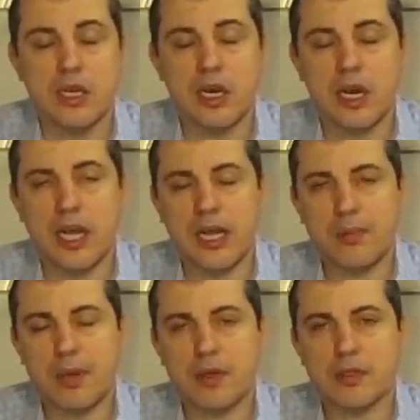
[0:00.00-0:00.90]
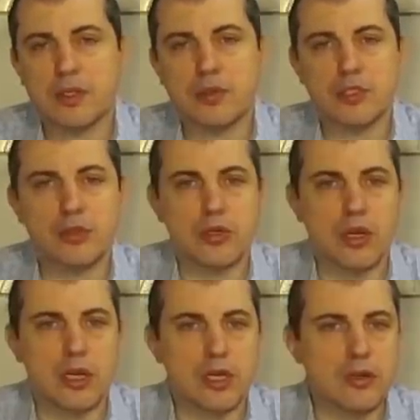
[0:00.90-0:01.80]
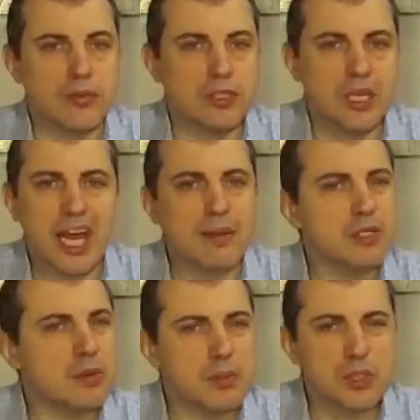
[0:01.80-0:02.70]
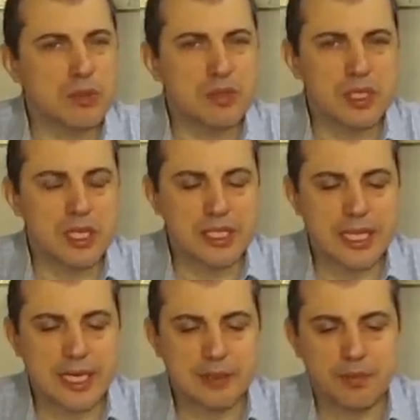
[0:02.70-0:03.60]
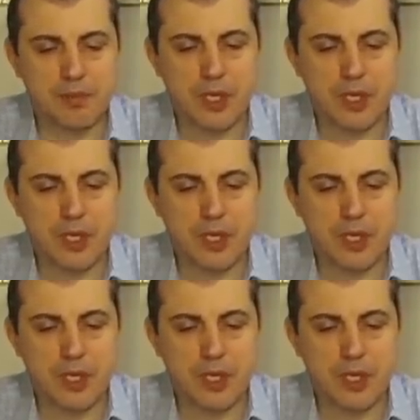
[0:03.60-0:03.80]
Uh, it appears they were stored on an encrypted laptop or something like that.